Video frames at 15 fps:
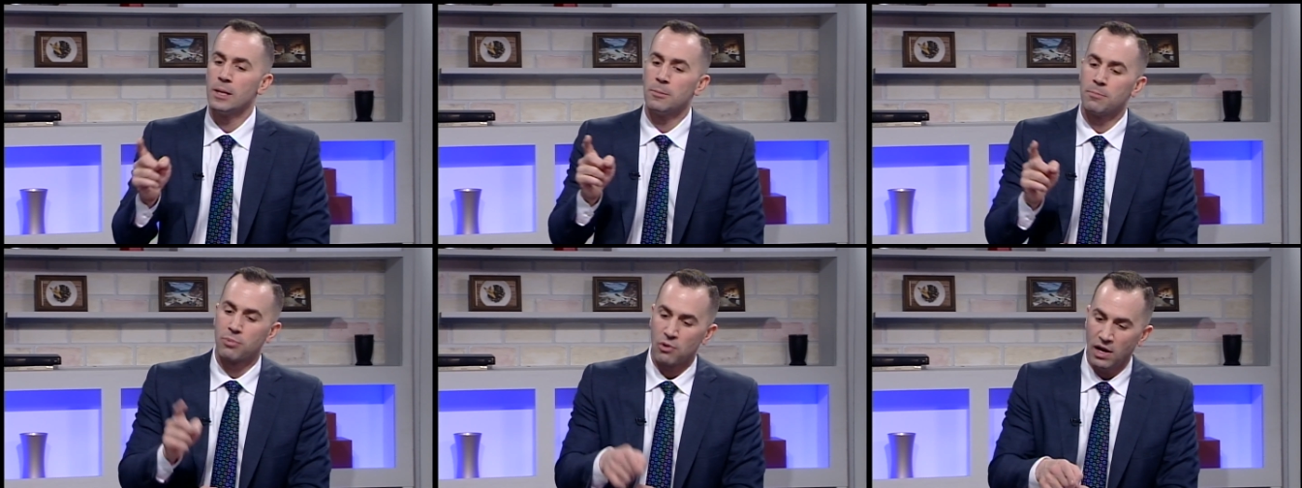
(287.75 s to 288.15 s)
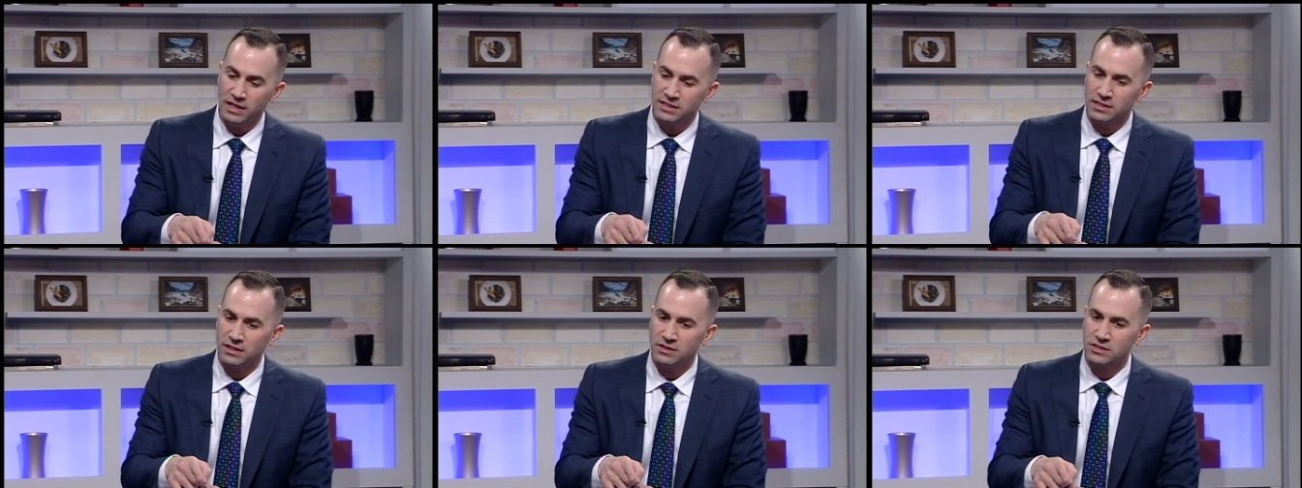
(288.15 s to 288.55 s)

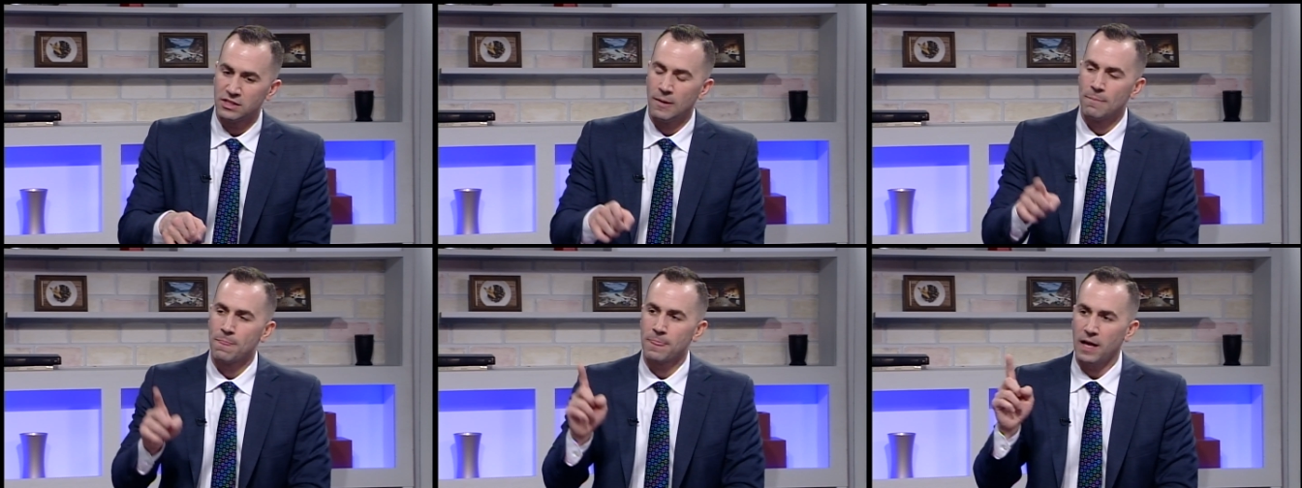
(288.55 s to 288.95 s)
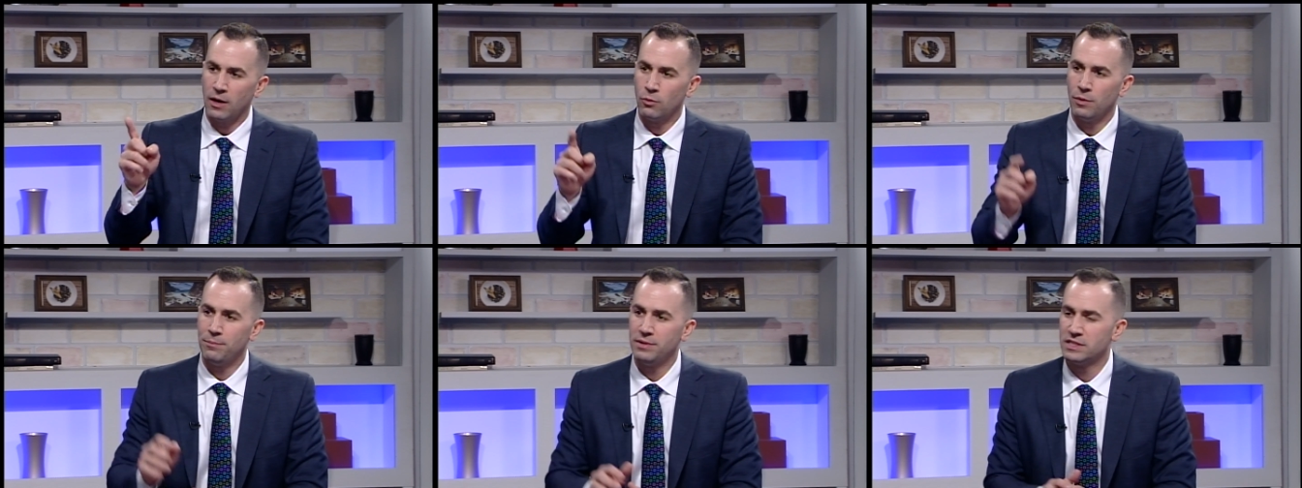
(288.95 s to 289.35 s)
Prices, I
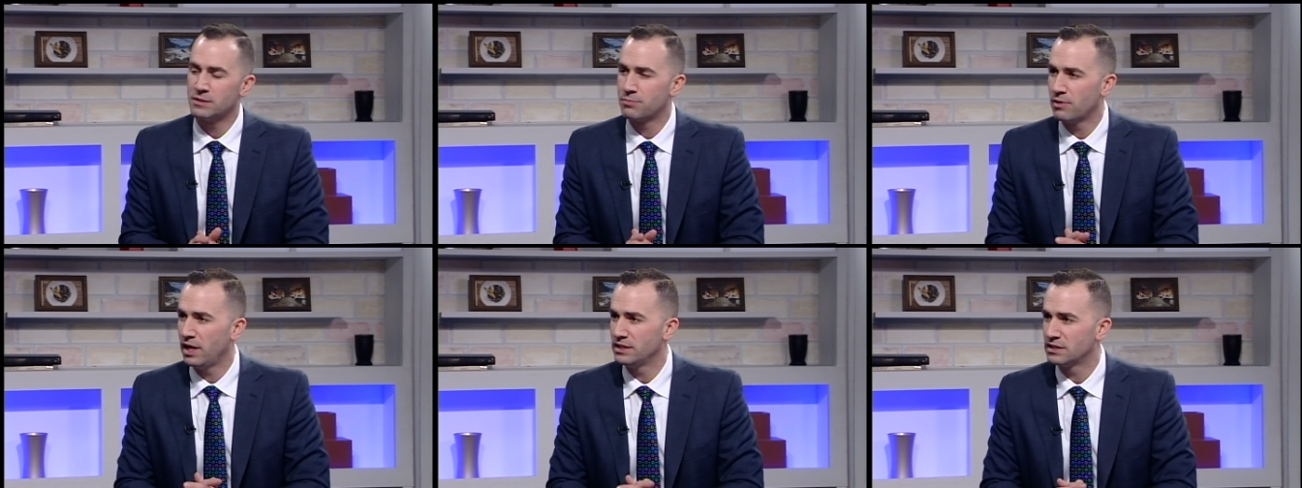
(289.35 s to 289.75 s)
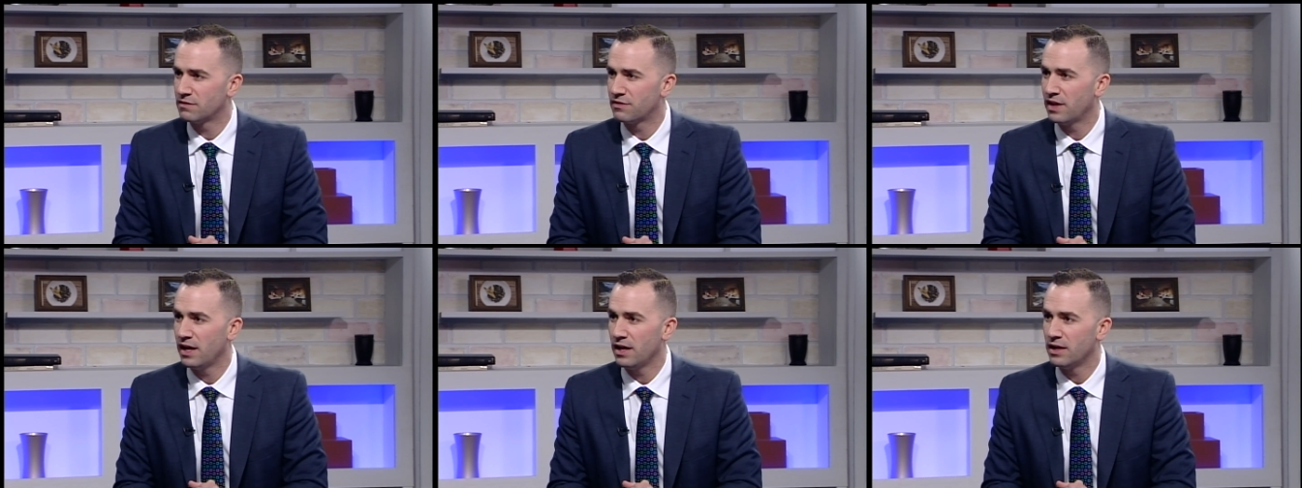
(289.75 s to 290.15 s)
wouldn't be surprised if
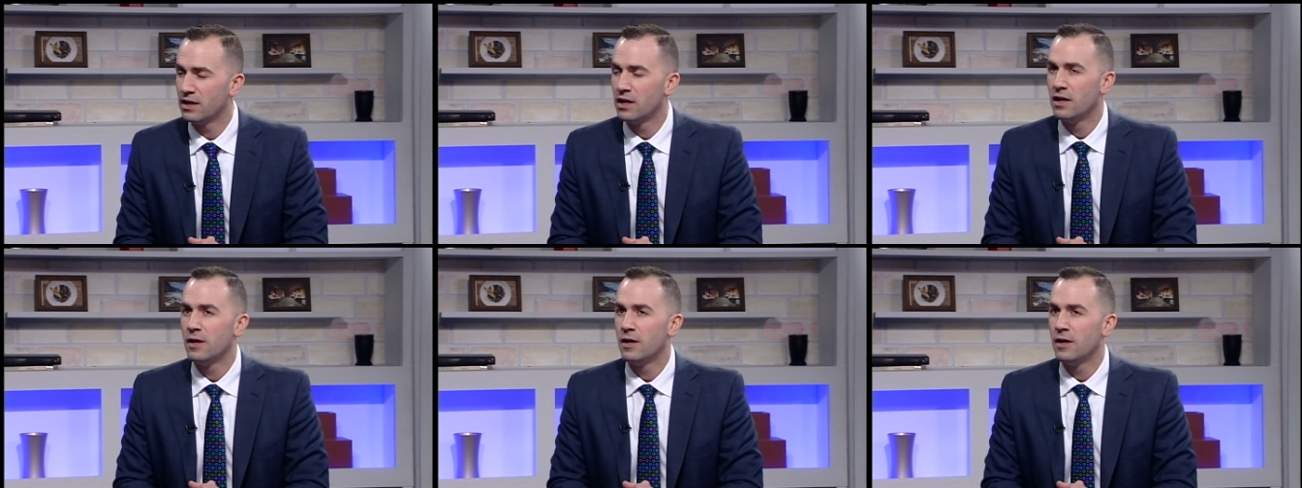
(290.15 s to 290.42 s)
they